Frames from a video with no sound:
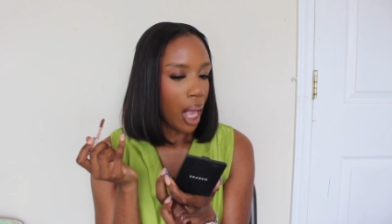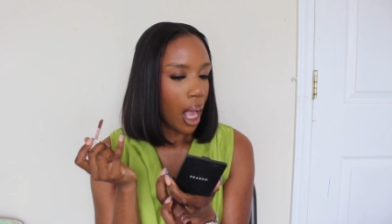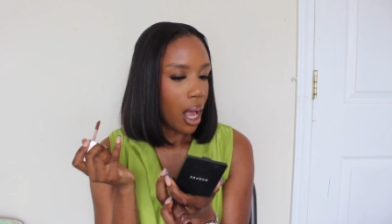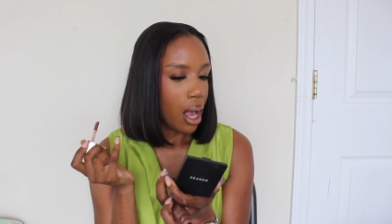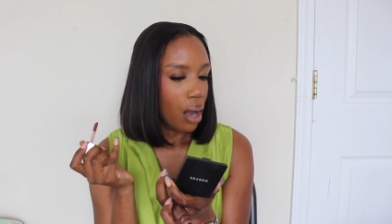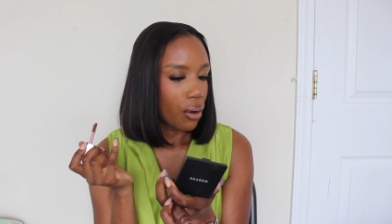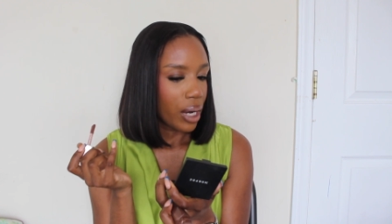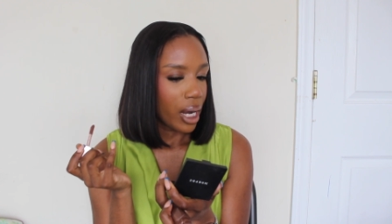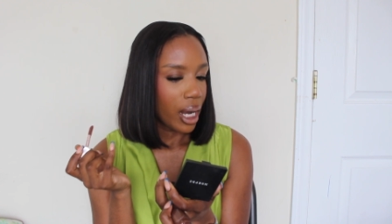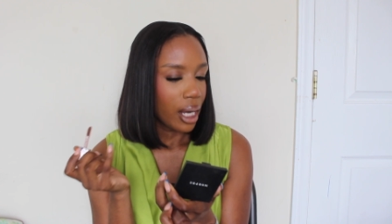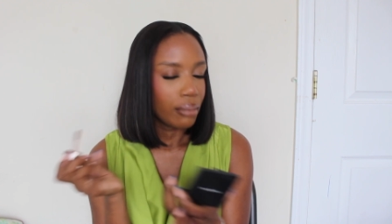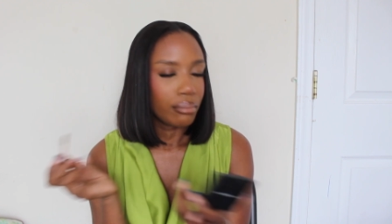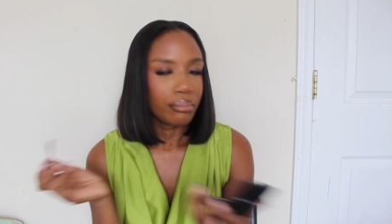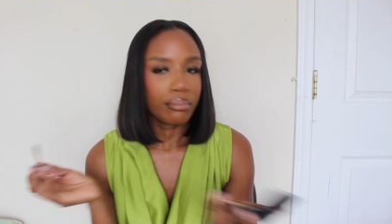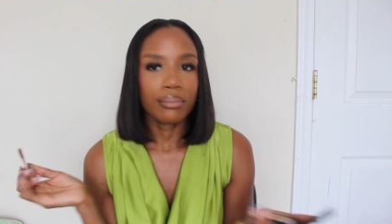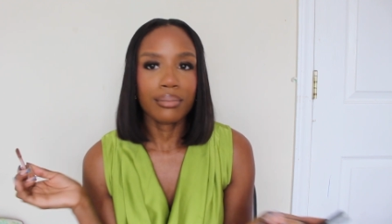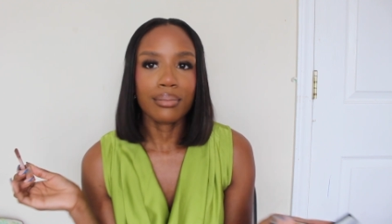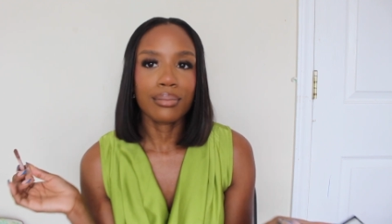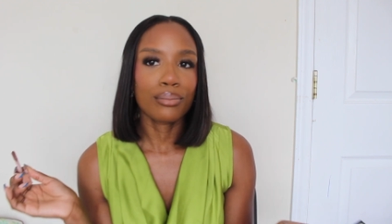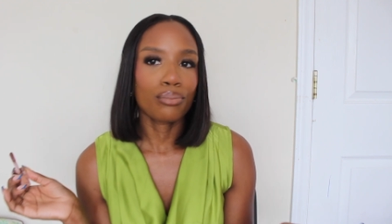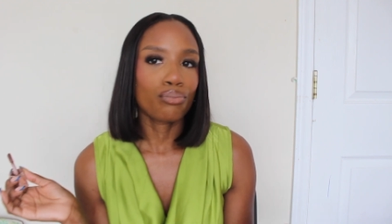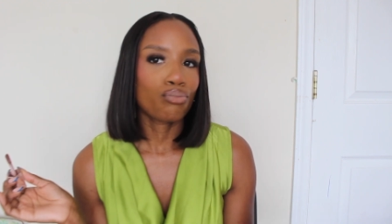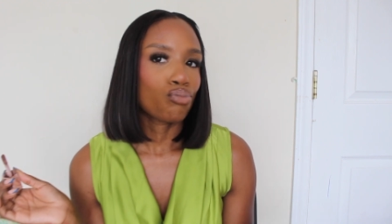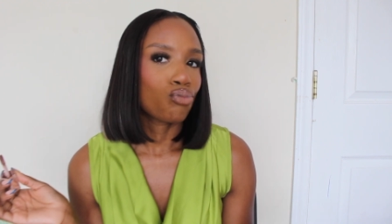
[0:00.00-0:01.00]
Okay,
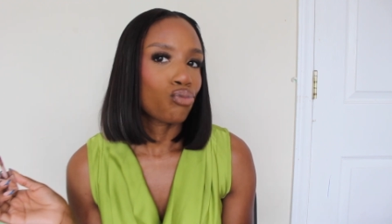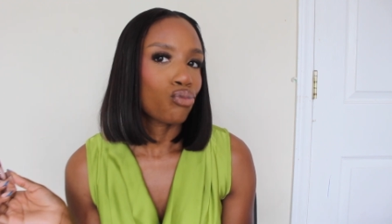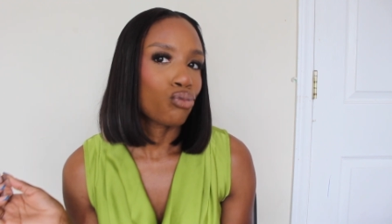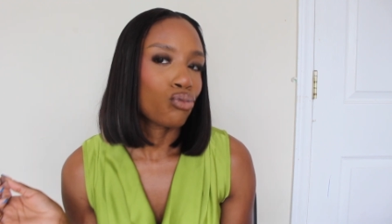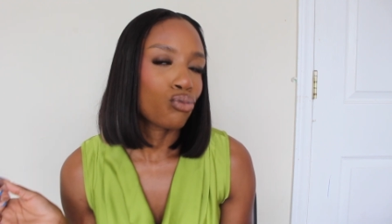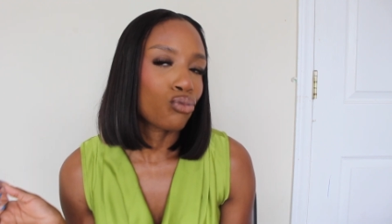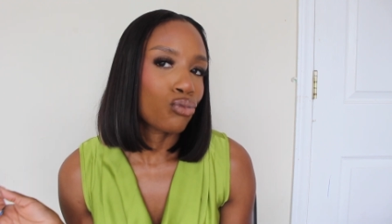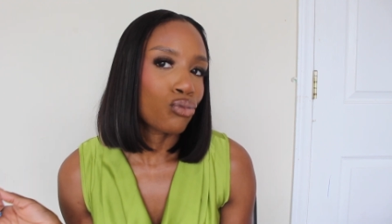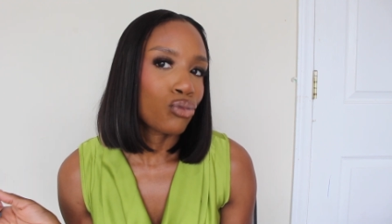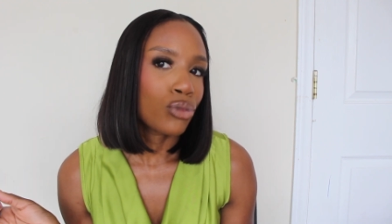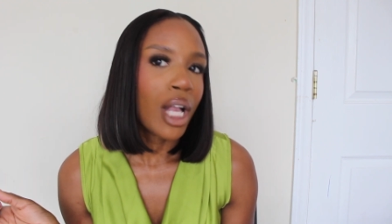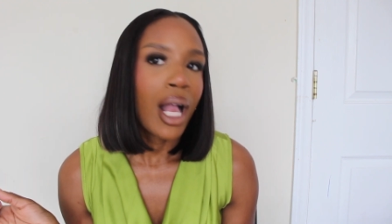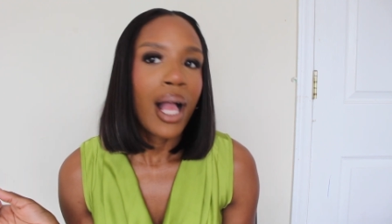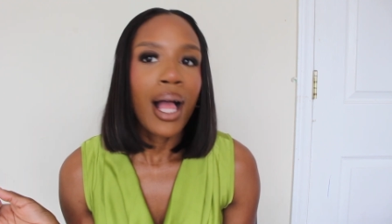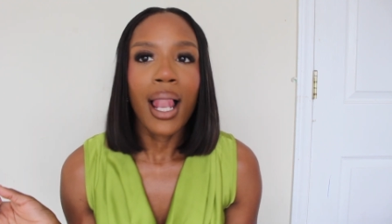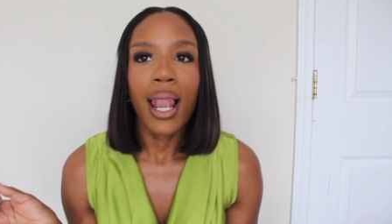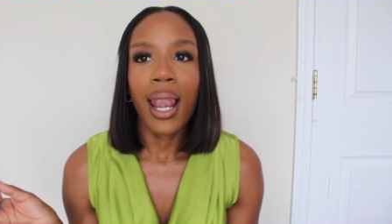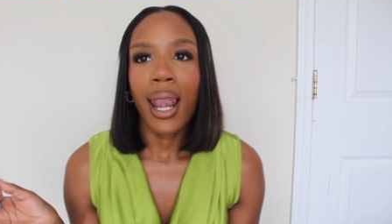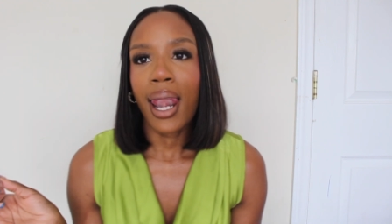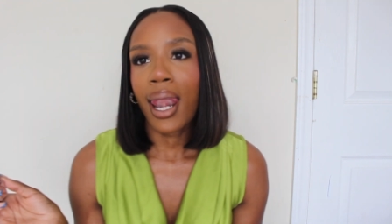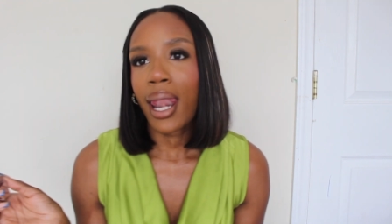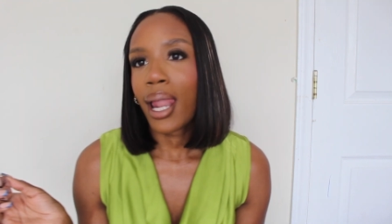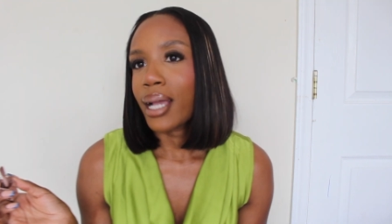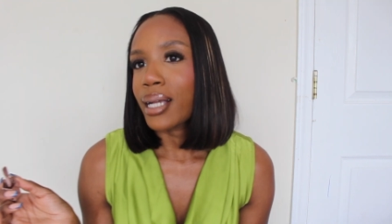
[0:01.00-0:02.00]

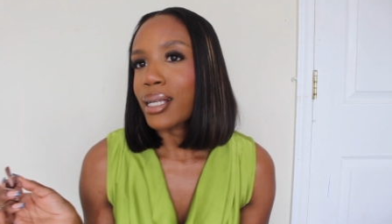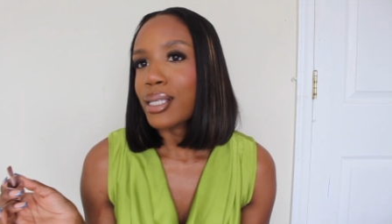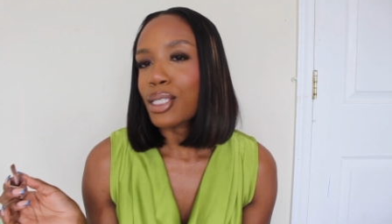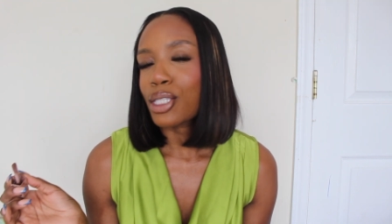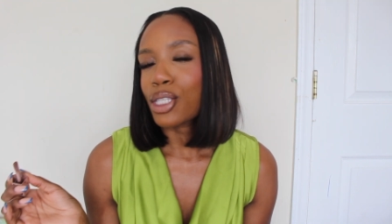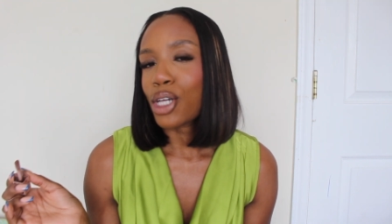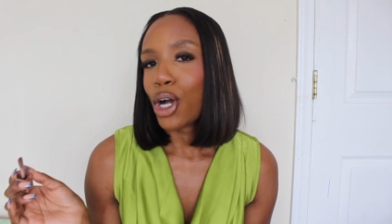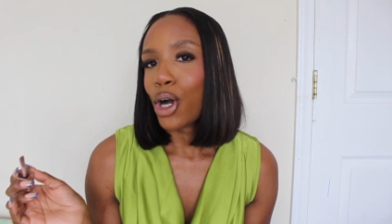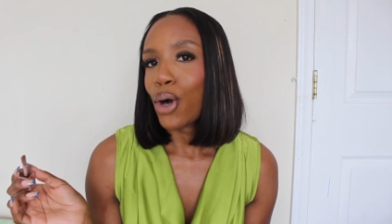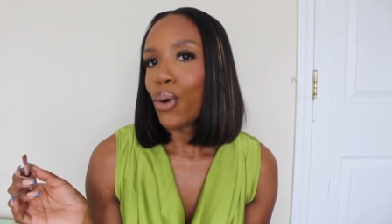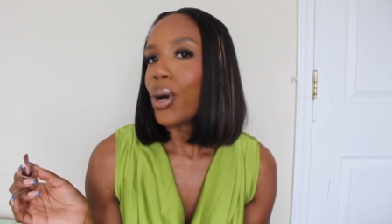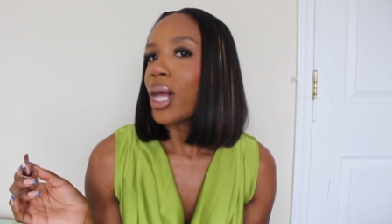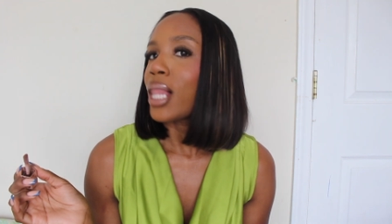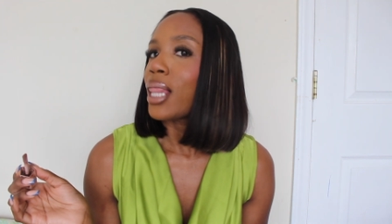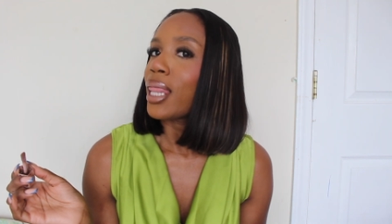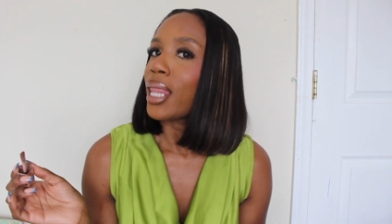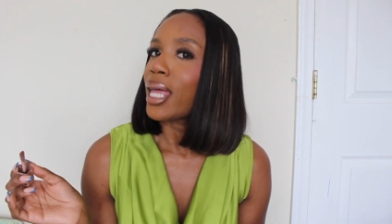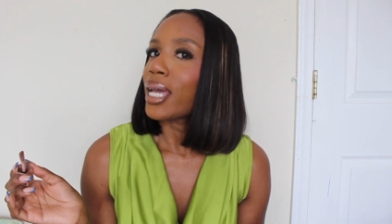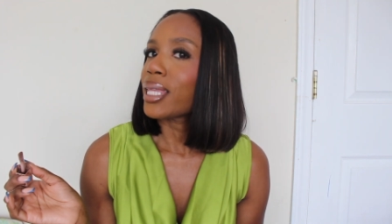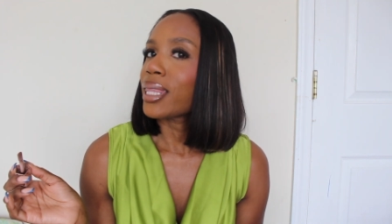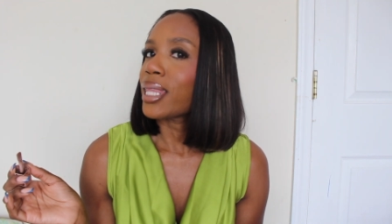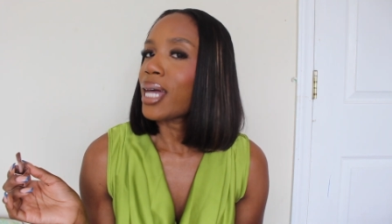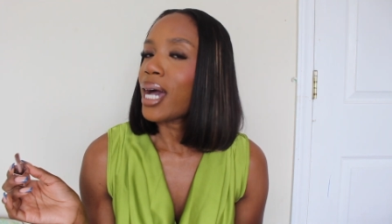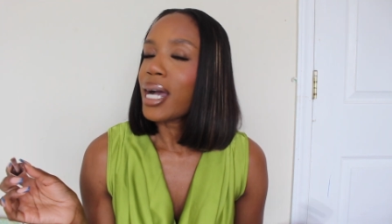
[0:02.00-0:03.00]
like so,
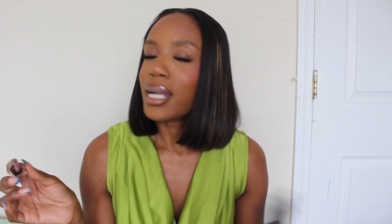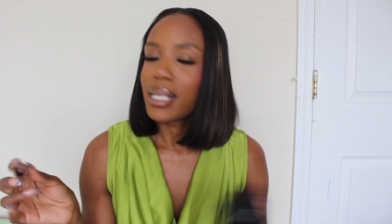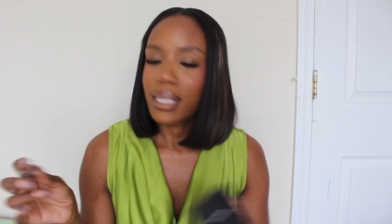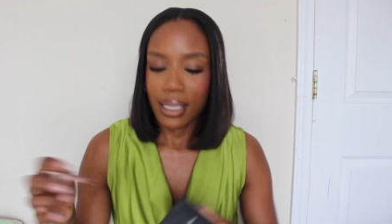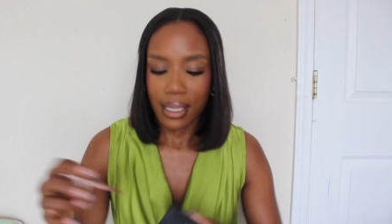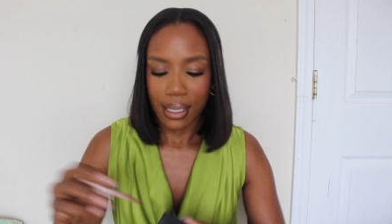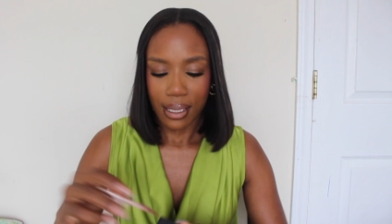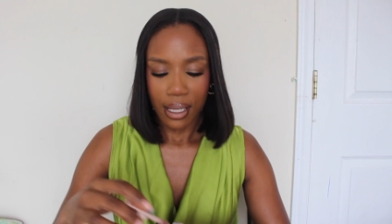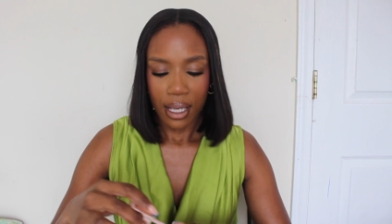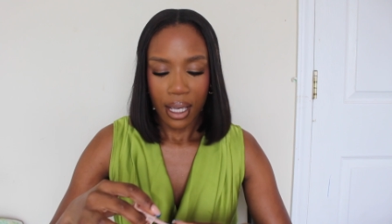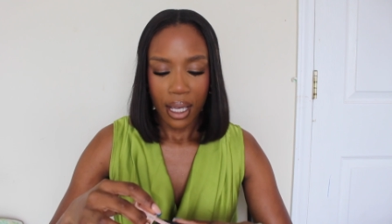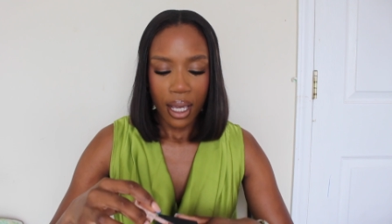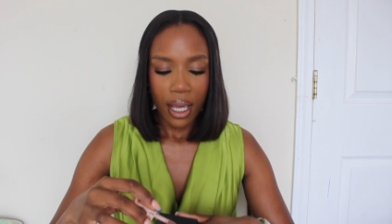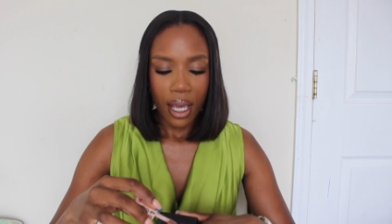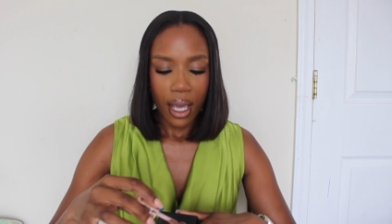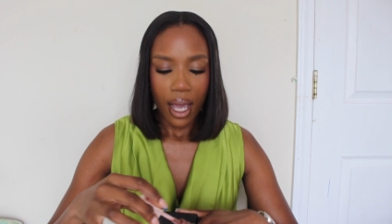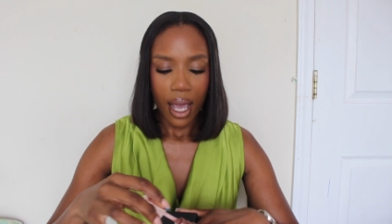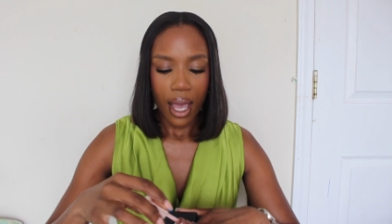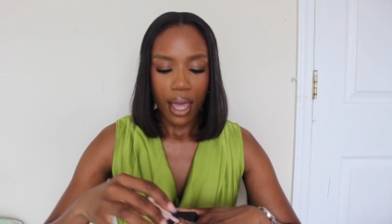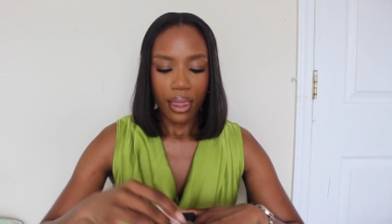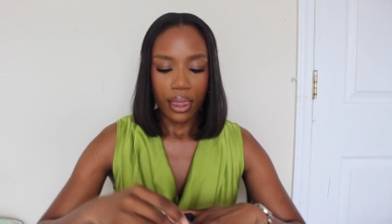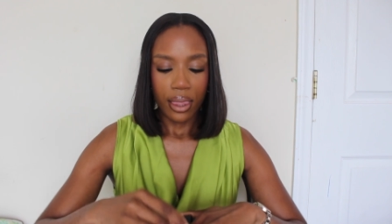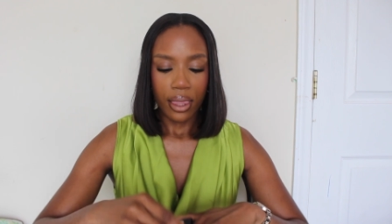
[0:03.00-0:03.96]
like that. And